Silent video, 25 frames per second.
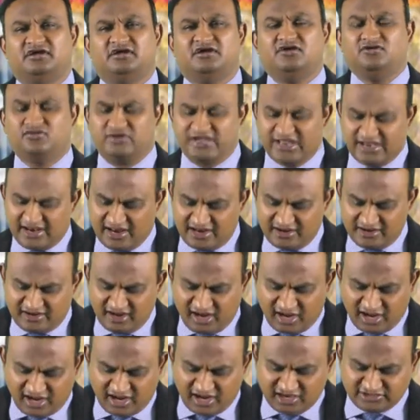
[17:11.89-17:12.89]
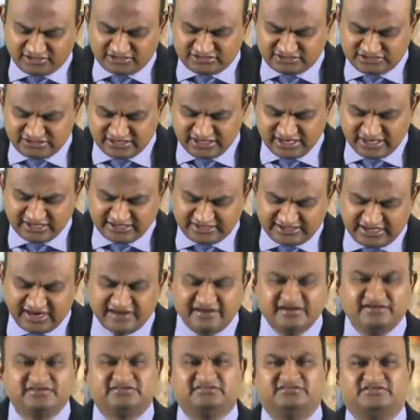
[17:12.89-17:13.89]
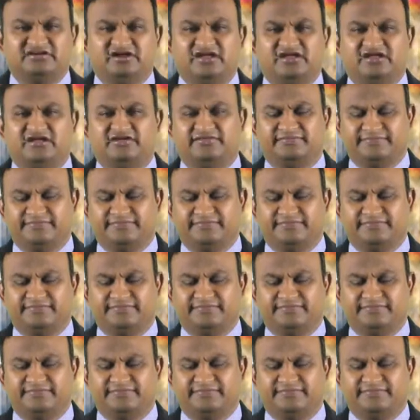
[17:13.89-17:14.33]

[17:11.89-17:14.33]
who can enlarge territory.